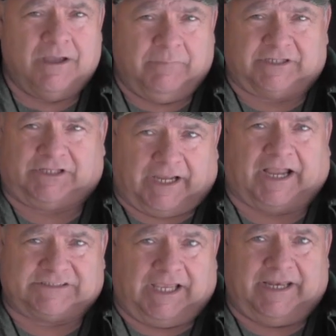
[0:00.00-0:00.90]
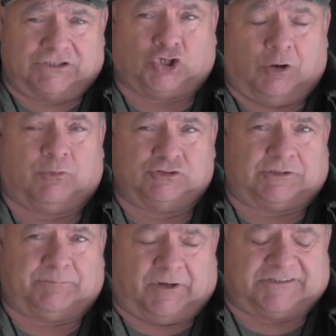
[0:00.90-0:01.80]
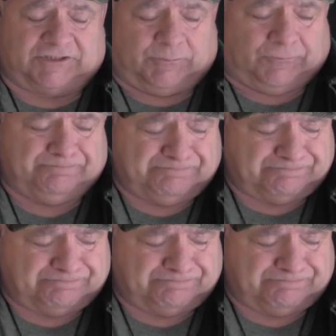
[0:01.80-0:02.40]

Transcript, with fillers: Because like I said, it's almost impossible.